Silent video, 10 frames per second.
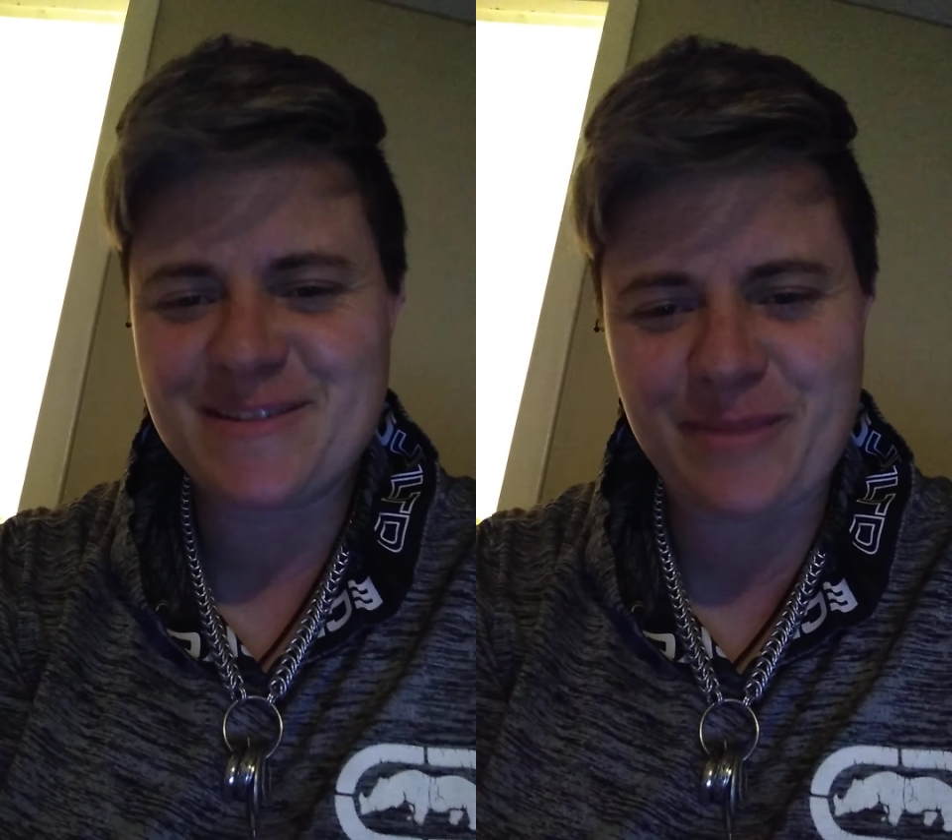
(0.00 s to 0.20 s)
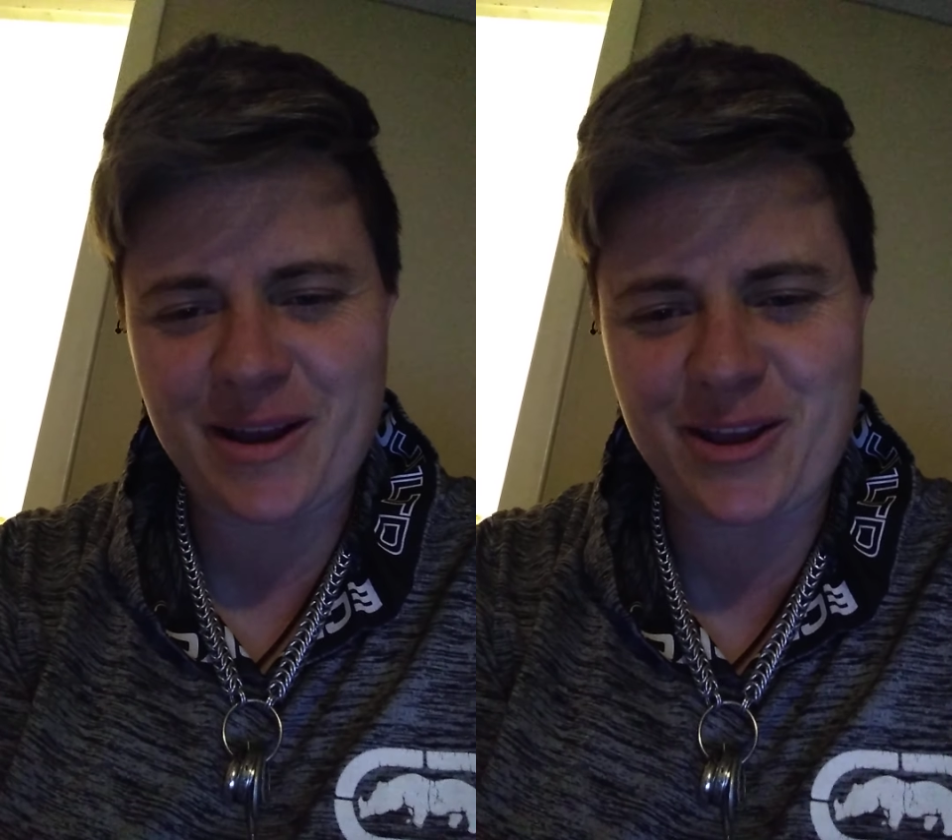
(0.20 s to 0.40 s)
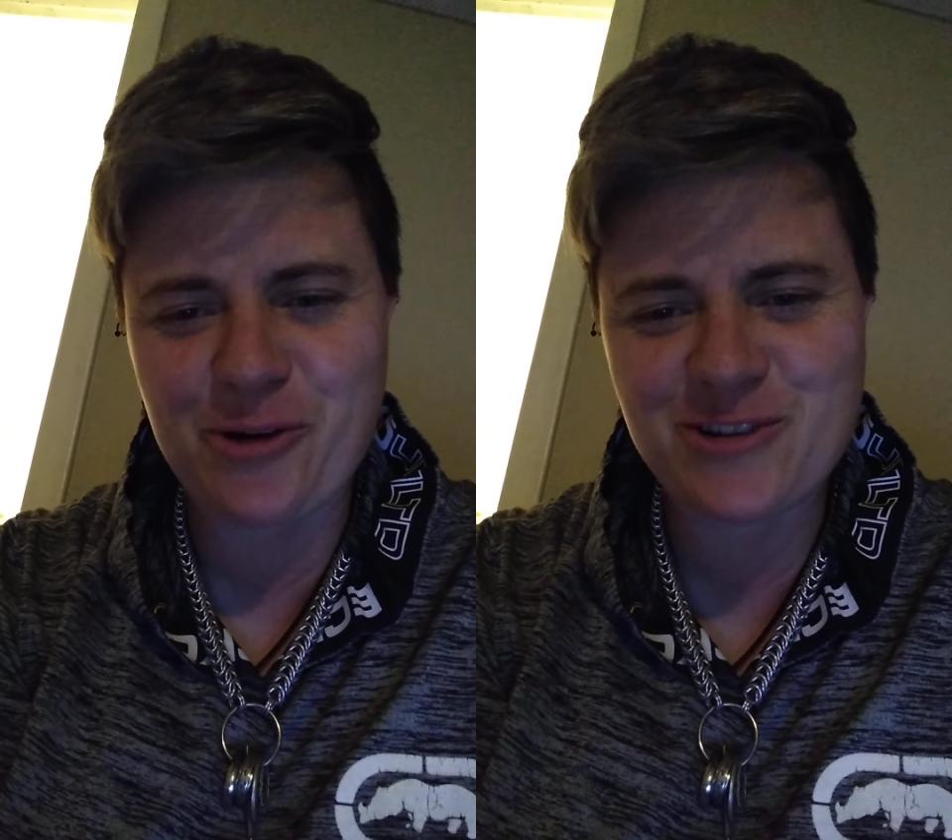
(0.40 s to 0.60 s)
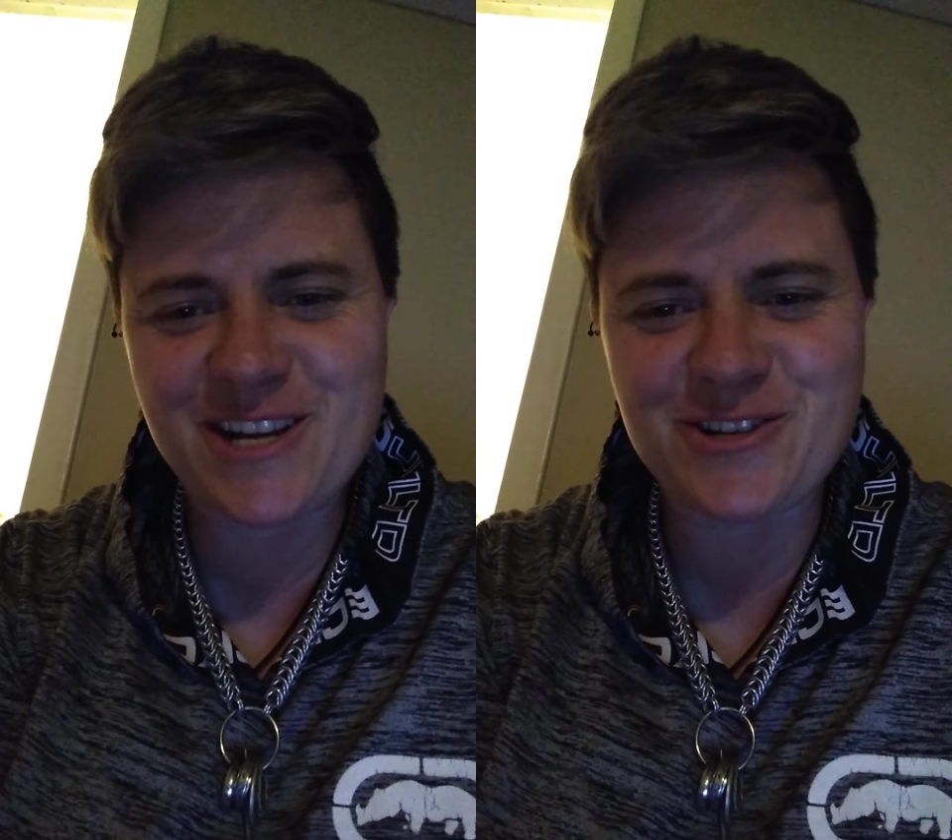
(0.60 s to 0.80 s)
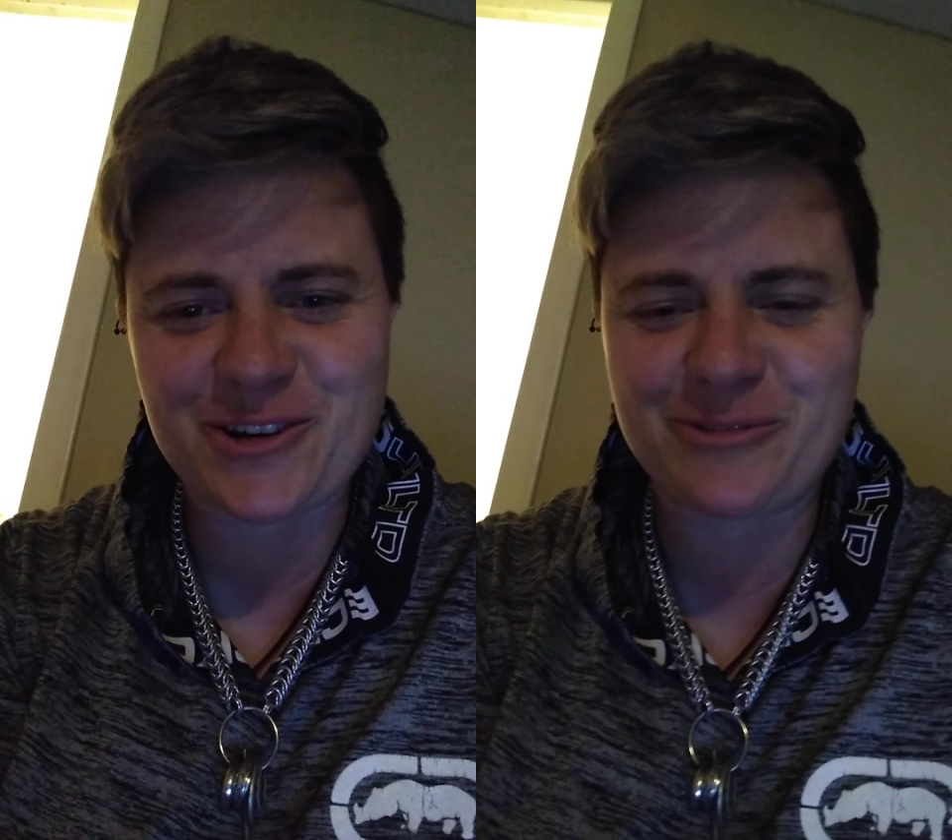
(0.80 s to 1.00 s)
my
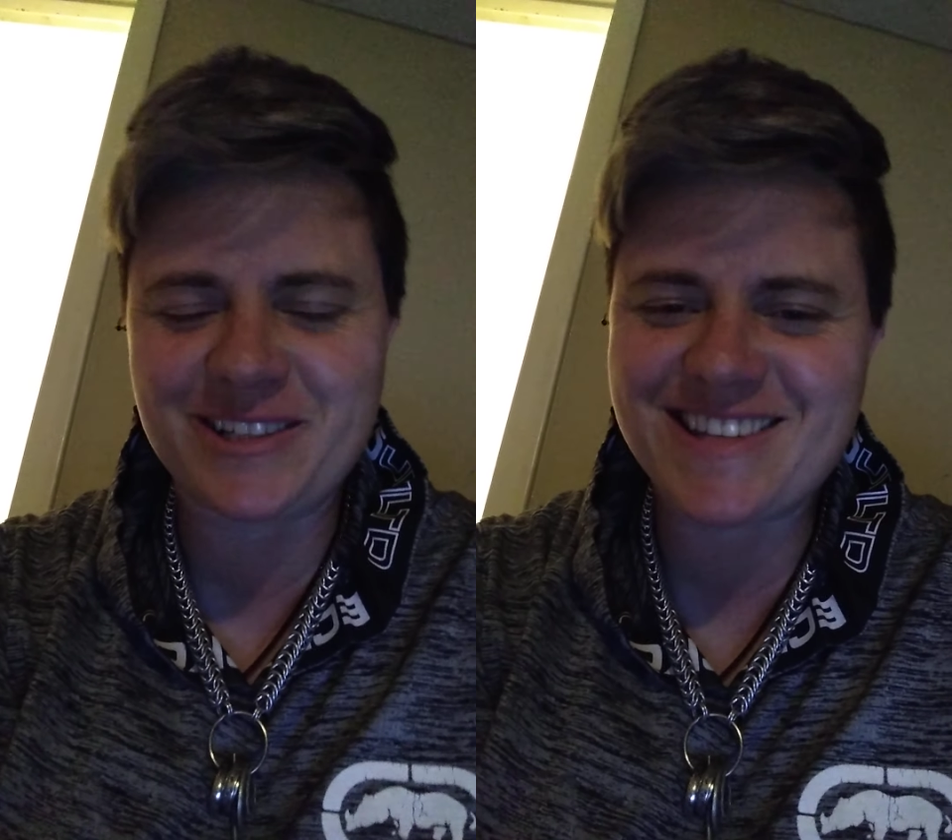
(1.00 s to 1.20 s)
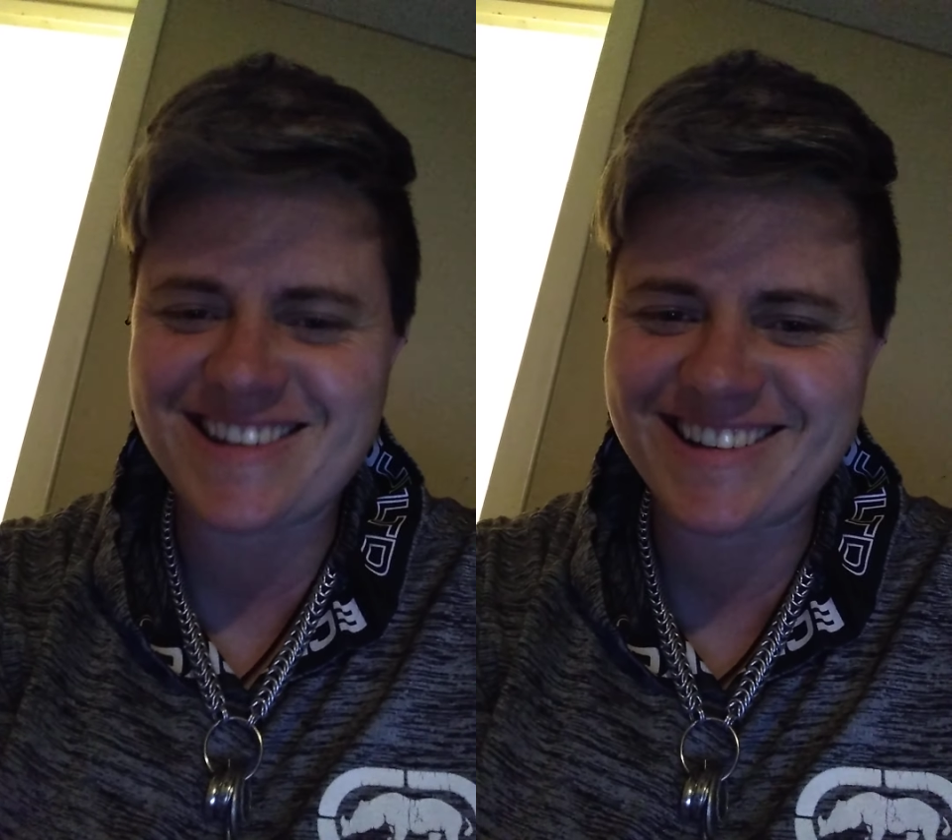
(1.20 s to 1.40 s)
co-teacher wants